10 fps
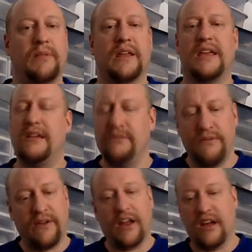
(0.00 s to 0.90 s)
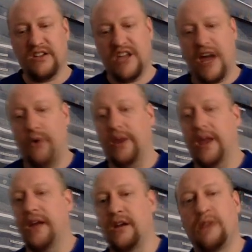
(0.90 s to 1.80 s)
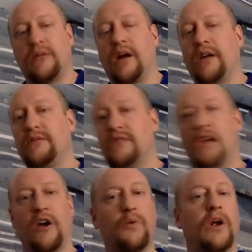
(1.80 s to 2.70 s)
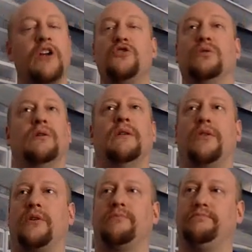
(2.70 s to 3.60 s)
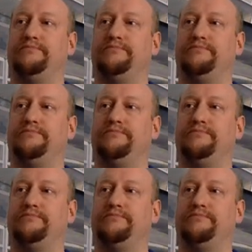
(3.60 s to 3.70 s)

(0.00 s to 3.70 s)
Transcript: Like, even if I got Tau again, I'd want to do another